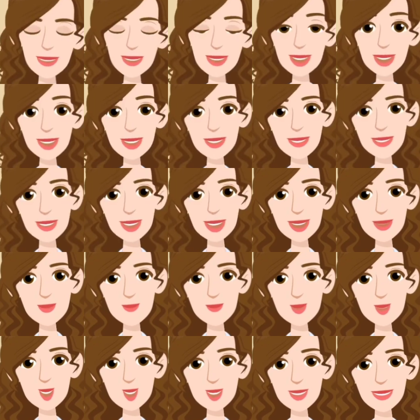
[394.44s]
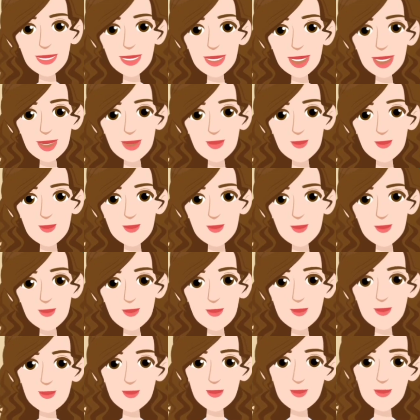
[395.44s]
models to simplify complex
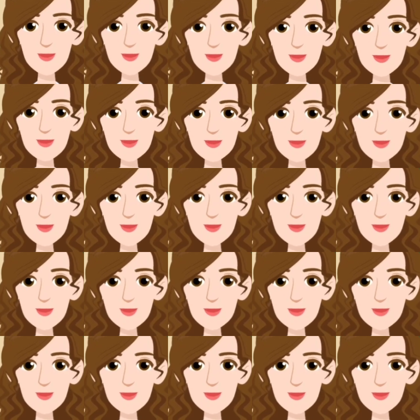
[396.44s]
requirements,